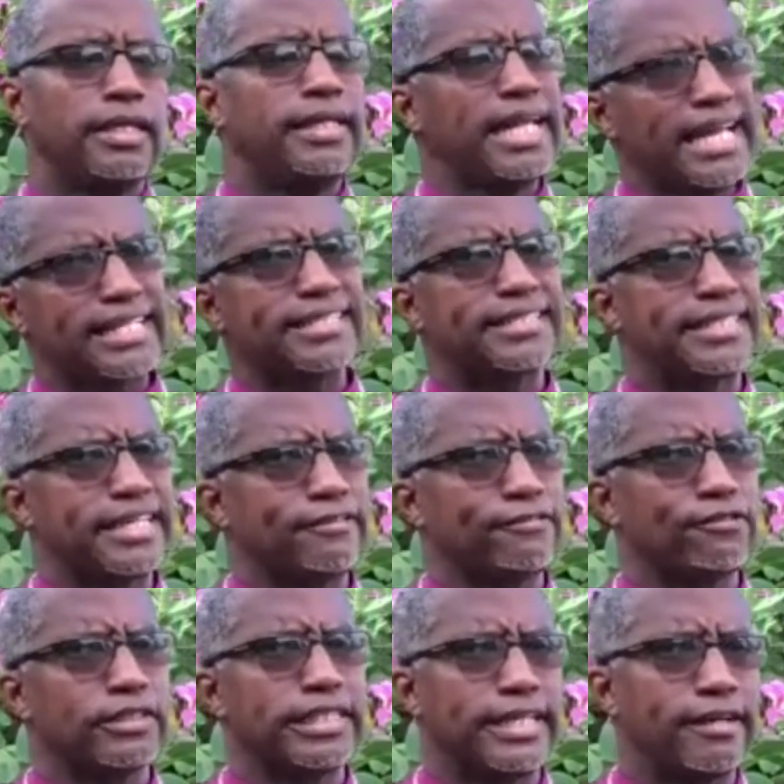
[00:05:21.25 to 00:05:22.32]
Let us
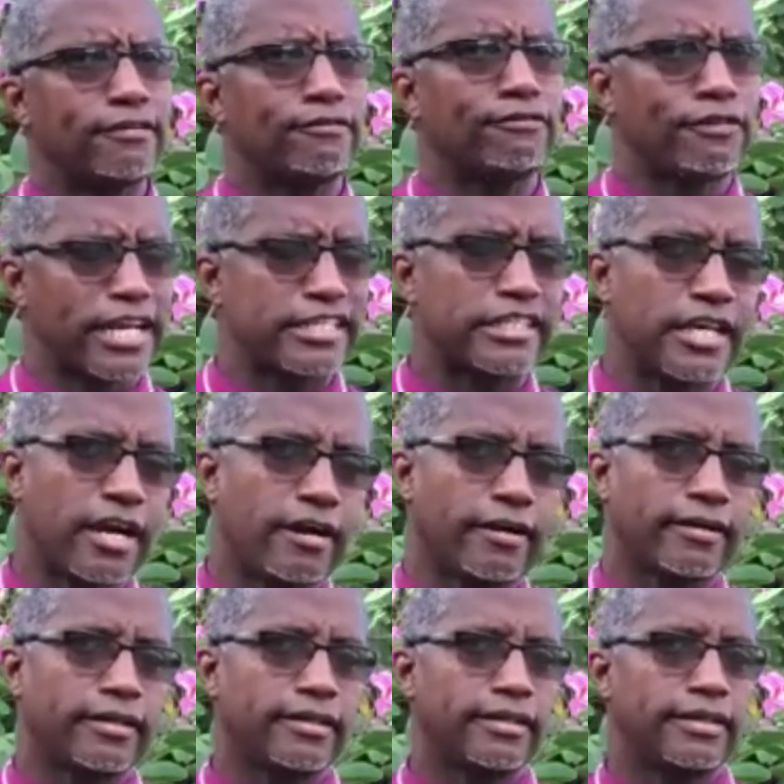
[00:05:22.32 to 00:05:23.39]
therefore take fresh guard
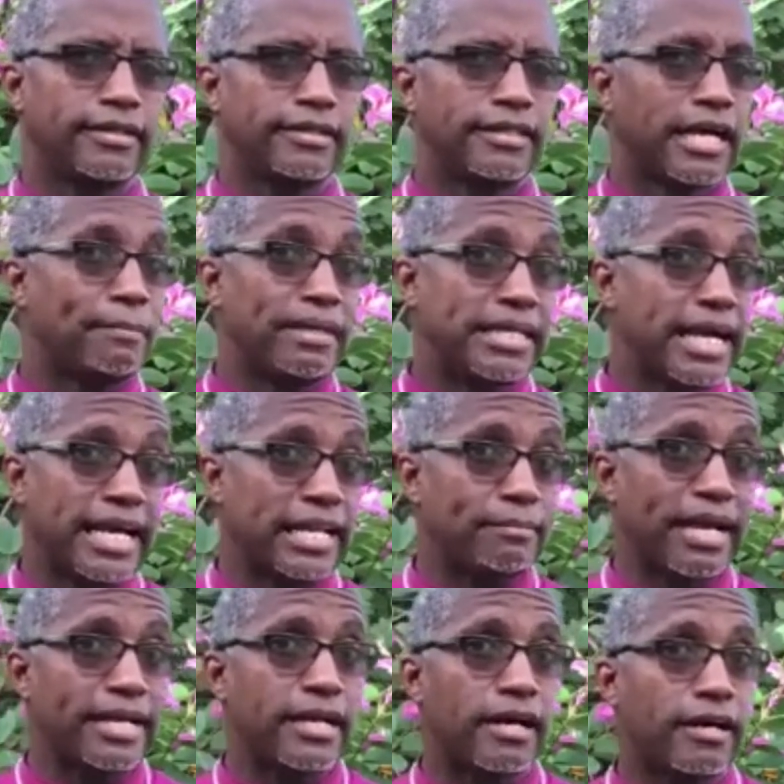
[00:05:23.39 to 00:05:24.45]
and be guided
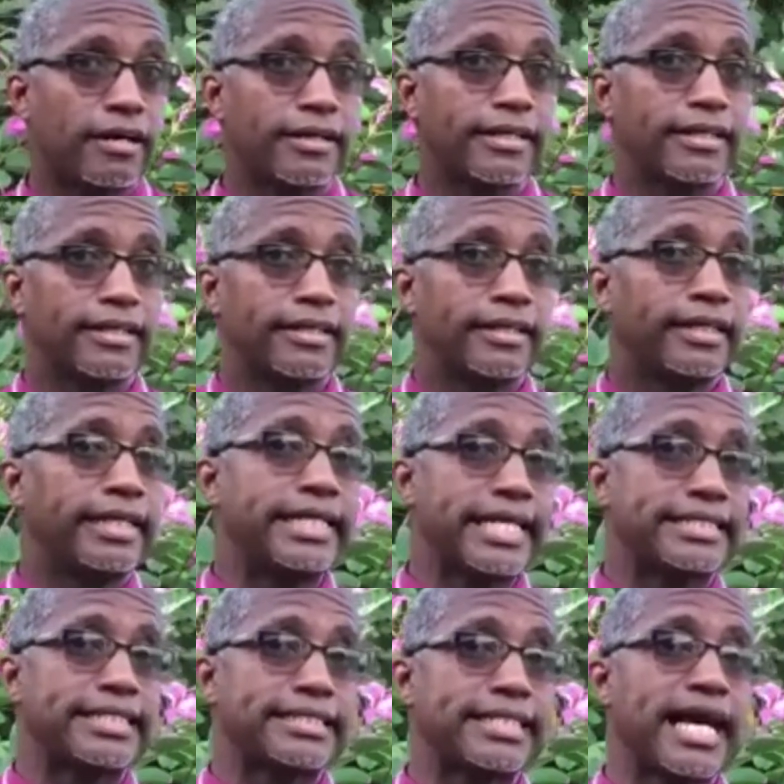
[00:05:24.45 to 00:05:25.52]
by God in the
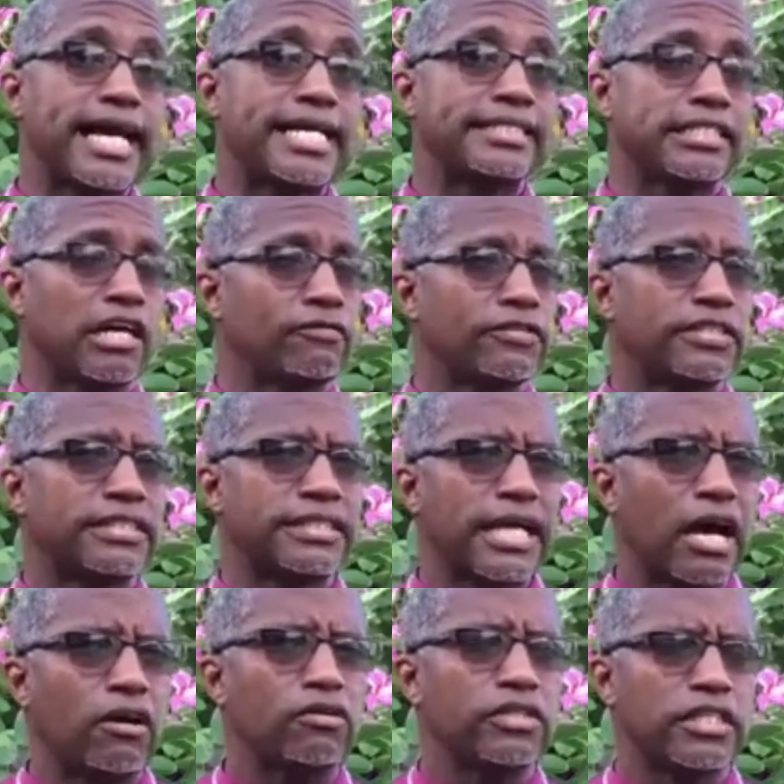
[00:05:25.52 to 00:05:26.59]
exercise of
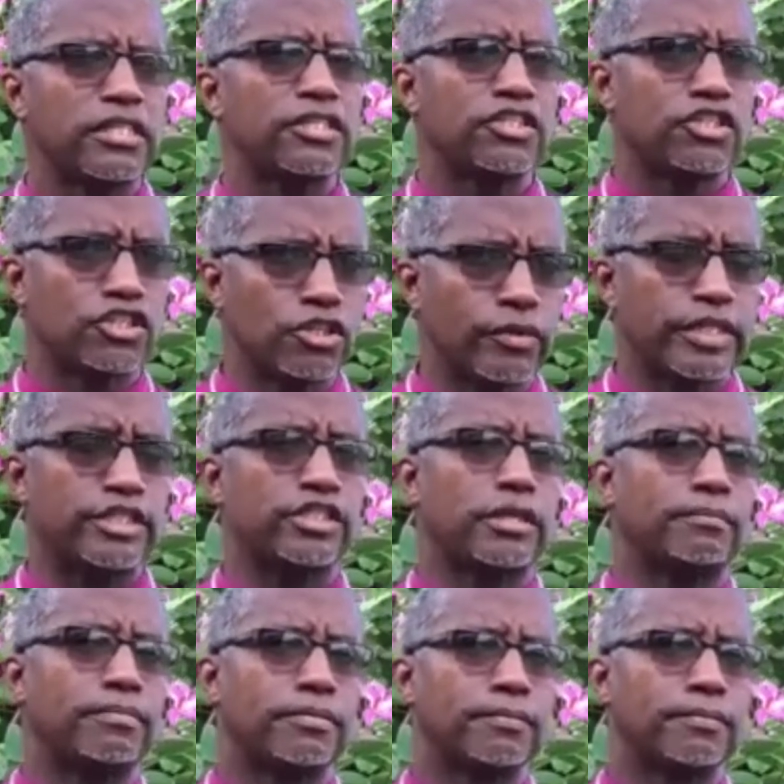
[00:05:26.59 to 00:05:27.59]
sound stewardship.